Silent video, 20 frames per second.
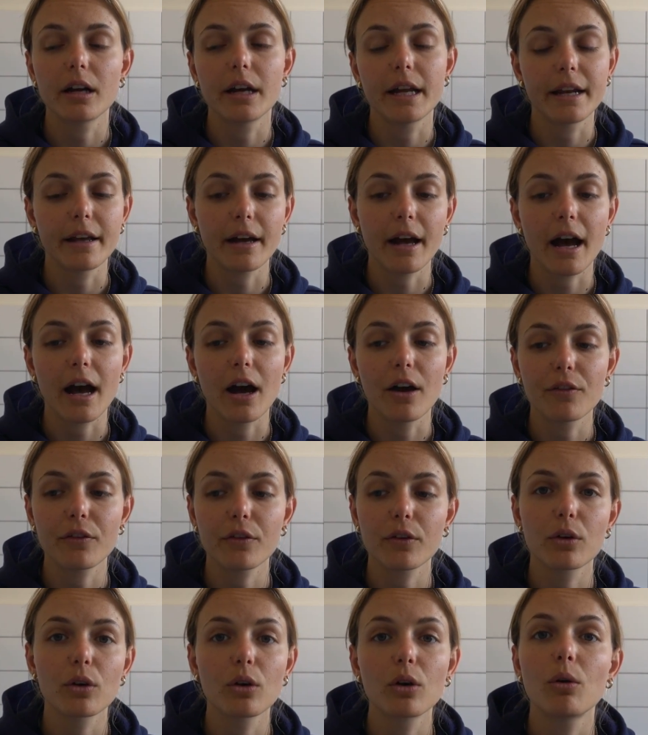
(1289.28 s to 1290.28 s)
and a half
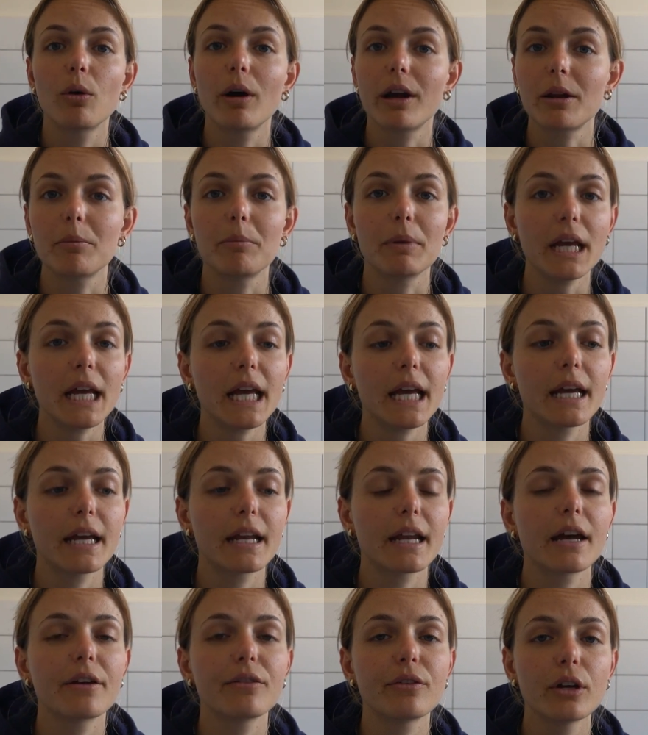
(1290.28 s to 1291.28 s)
quite a bit,
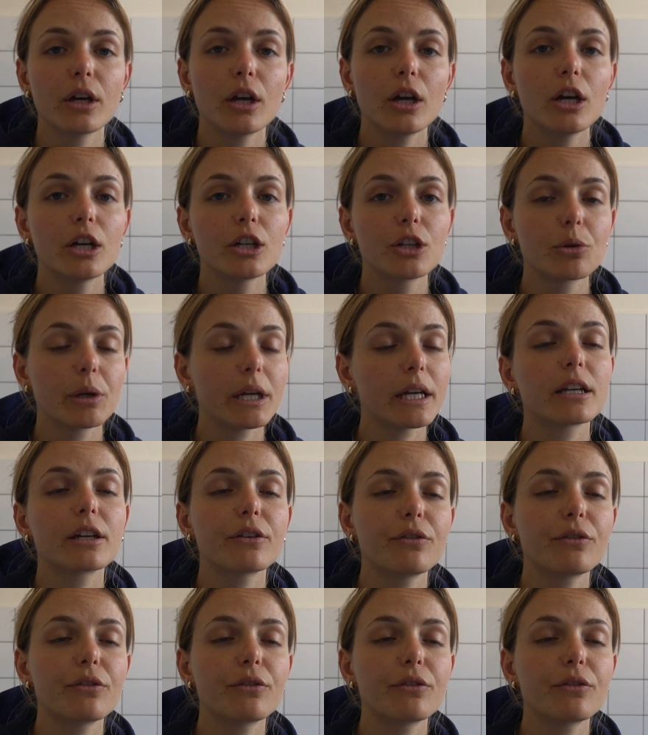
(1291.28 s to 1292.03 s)
and I've tweaked